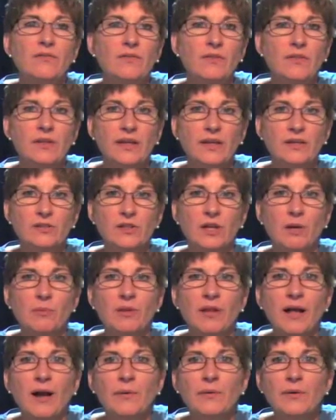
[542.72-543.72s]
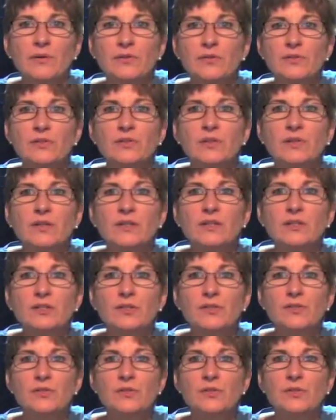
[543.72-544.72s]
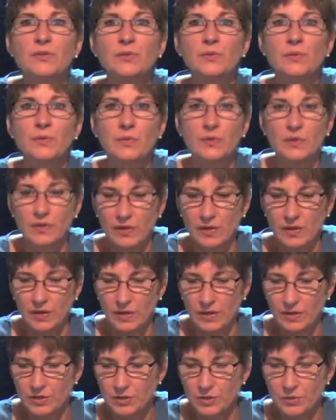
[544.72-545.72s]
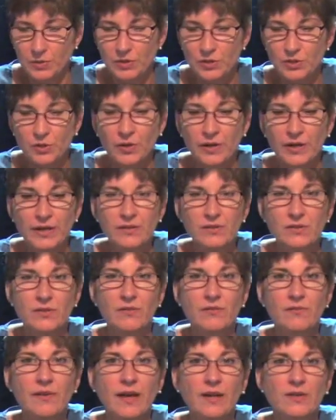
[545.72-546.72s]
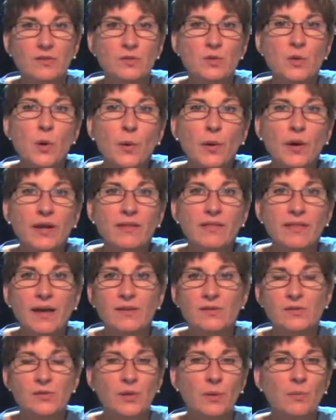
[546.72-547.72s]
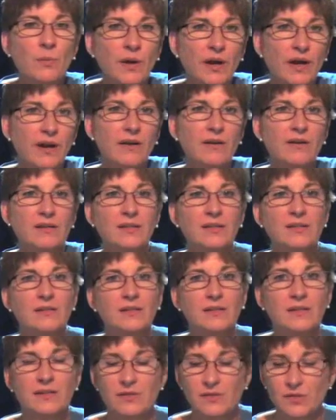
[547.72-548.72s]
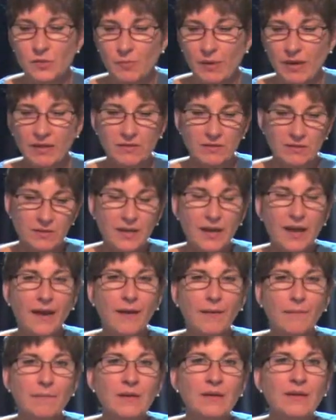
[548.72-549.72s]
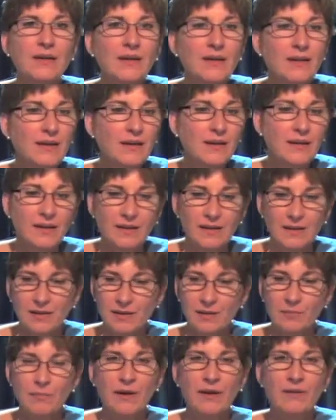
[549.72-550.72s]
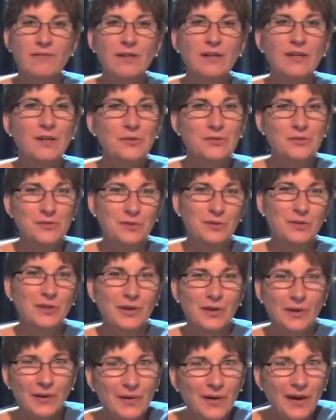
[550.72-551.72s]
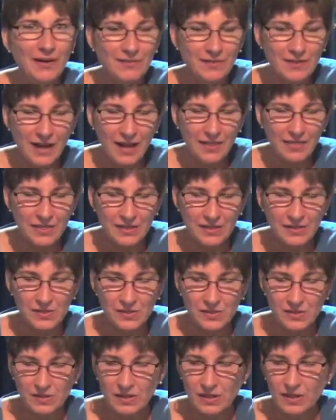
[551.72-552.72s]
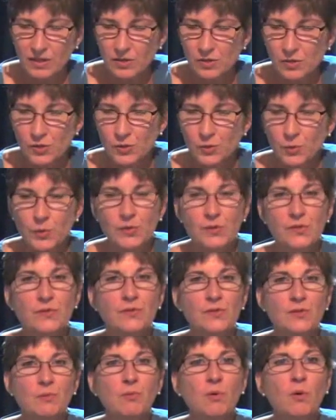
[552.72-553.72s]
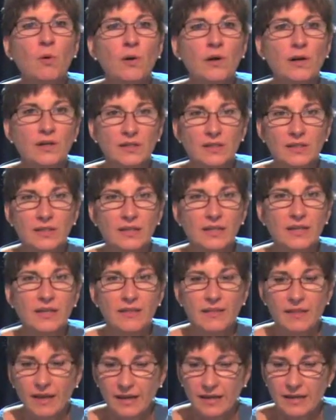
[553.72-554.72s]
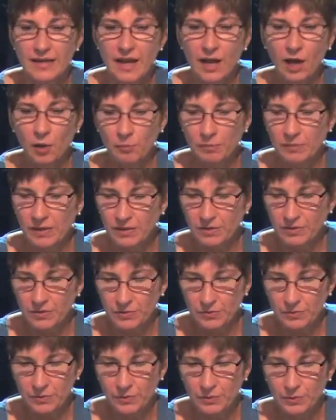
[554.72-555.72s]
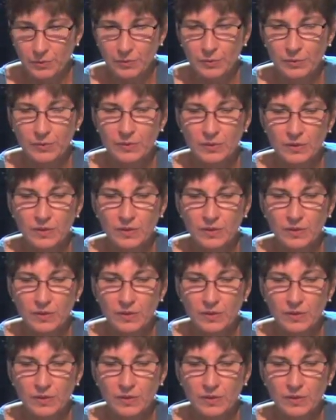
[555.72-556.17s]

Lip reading: for the next couple hours just to enjoy its effects, knowing that somewhere in space and time in my video studio I've got this source of support that can help me through